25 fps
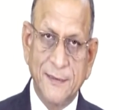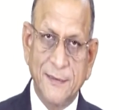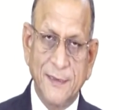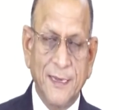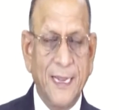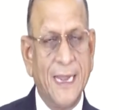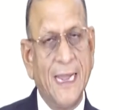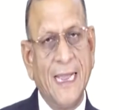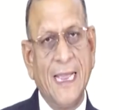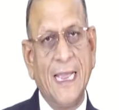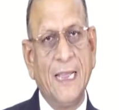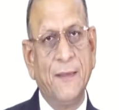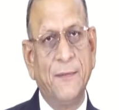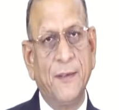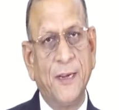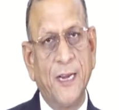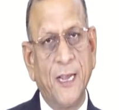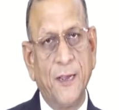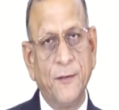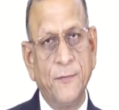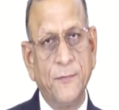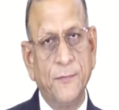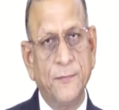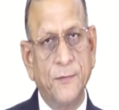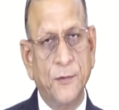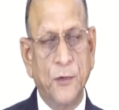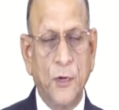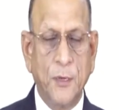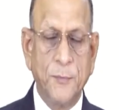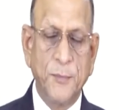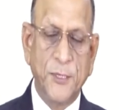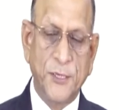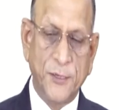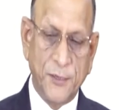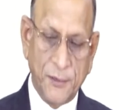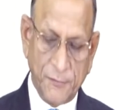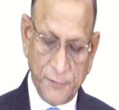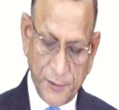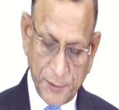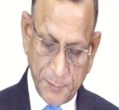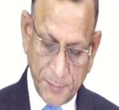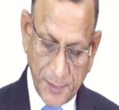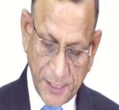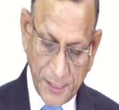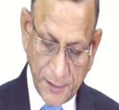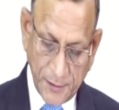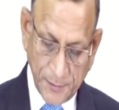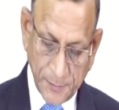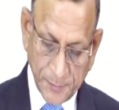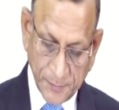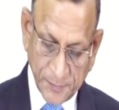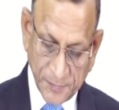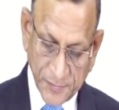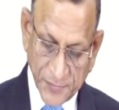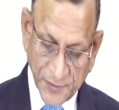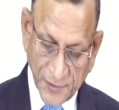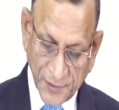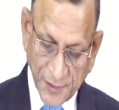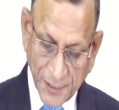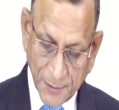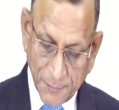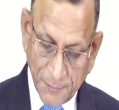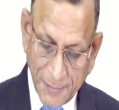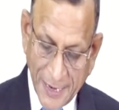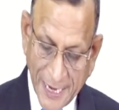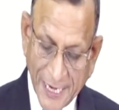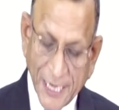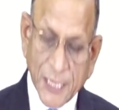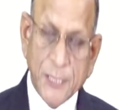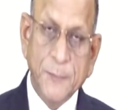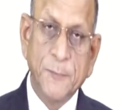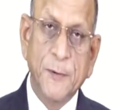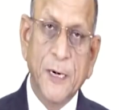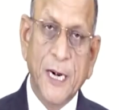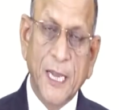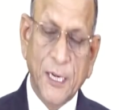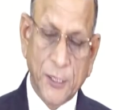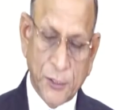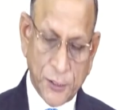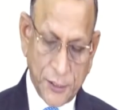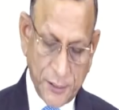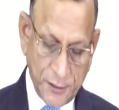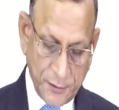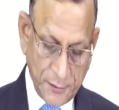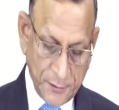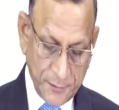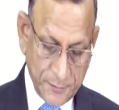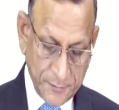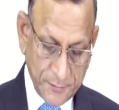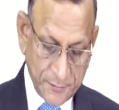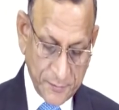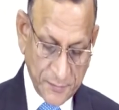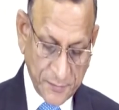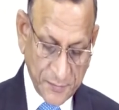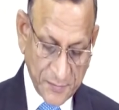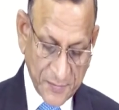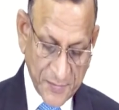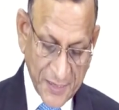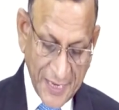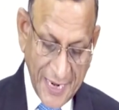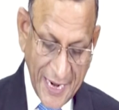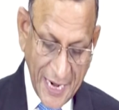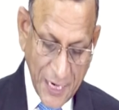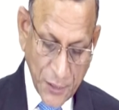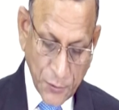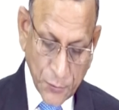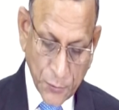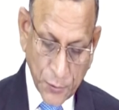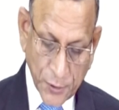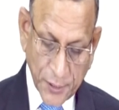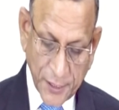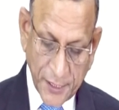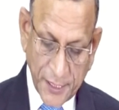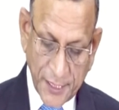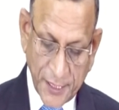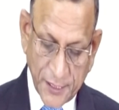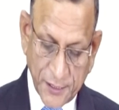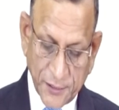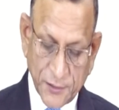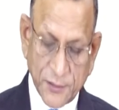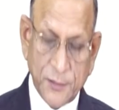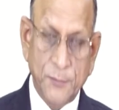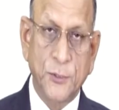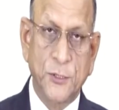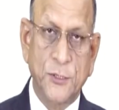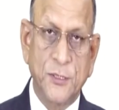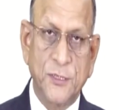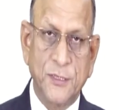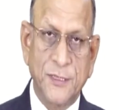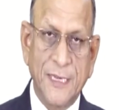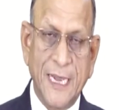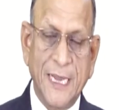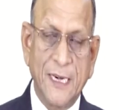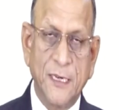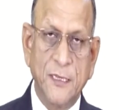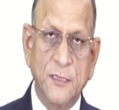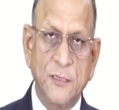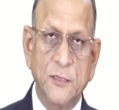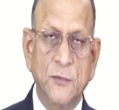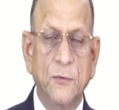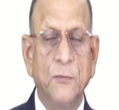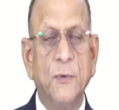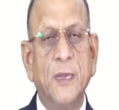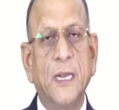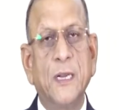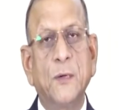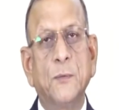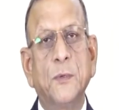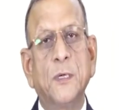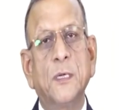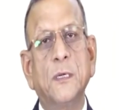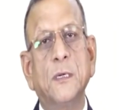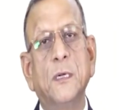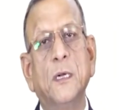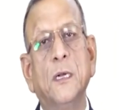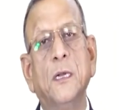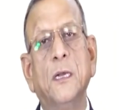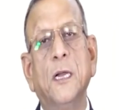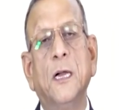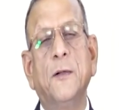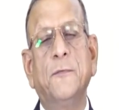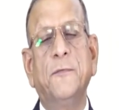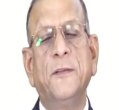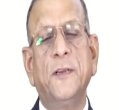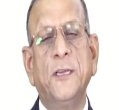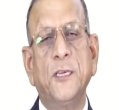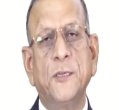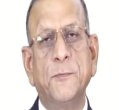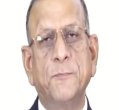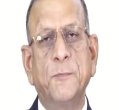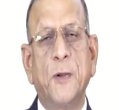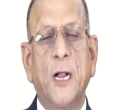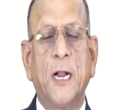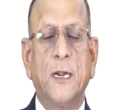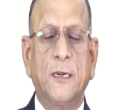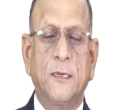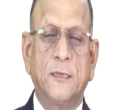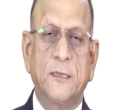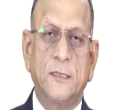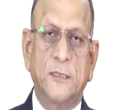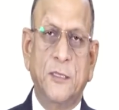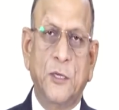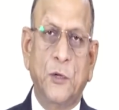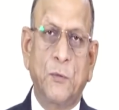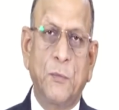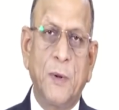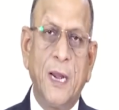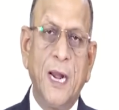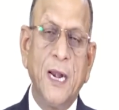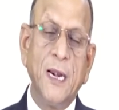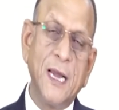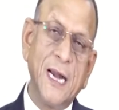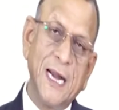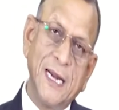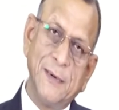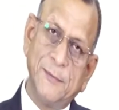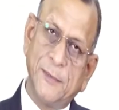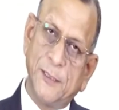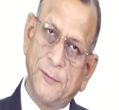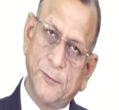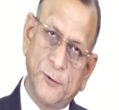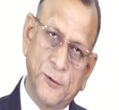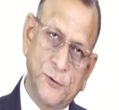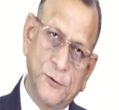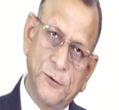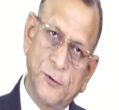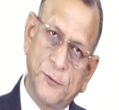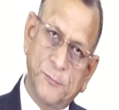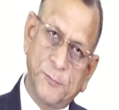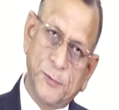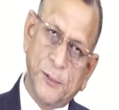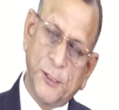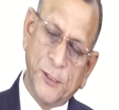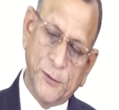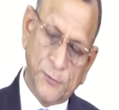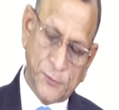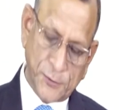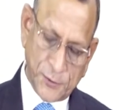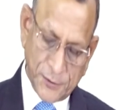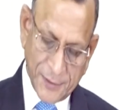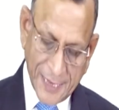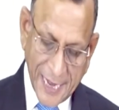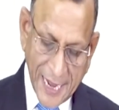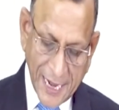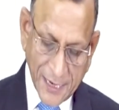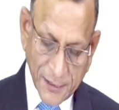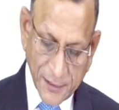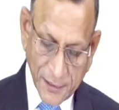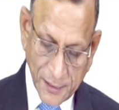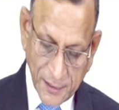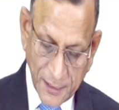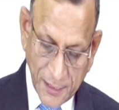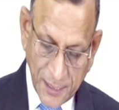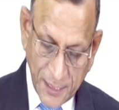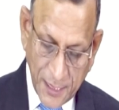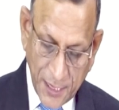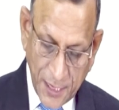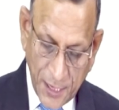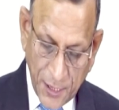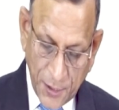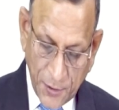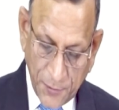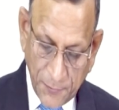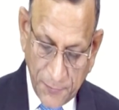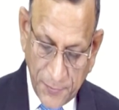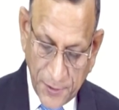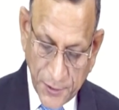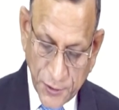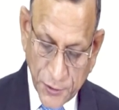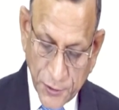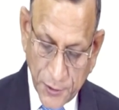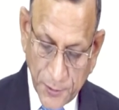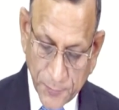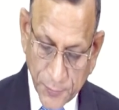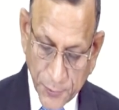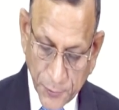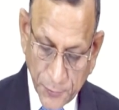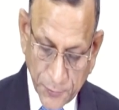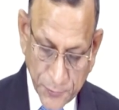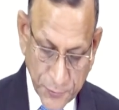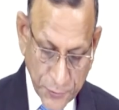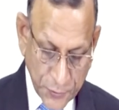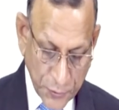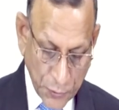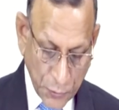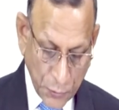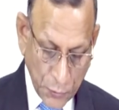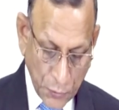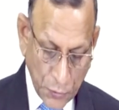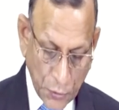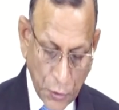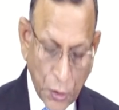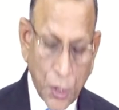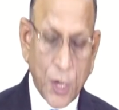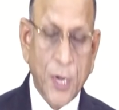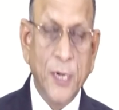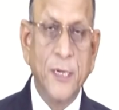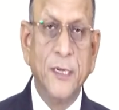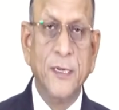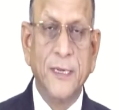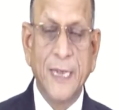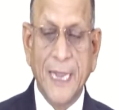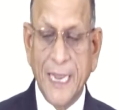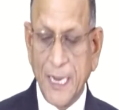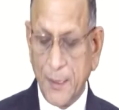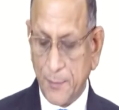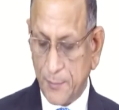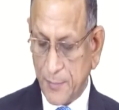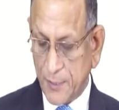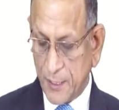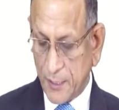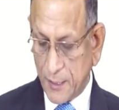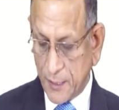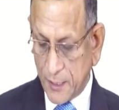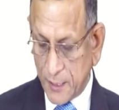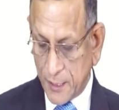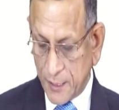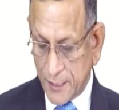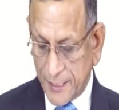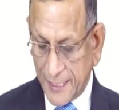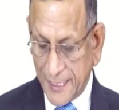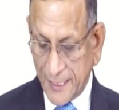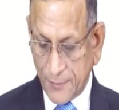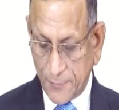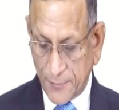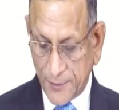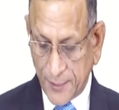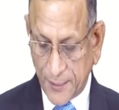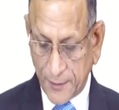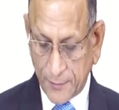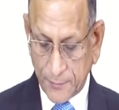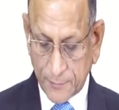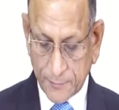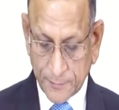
I have enough raw material with me. Manage production and coordinate distribution channels. Whenever a finished product is required, I am in a position to produce that, which improves on-time delivery.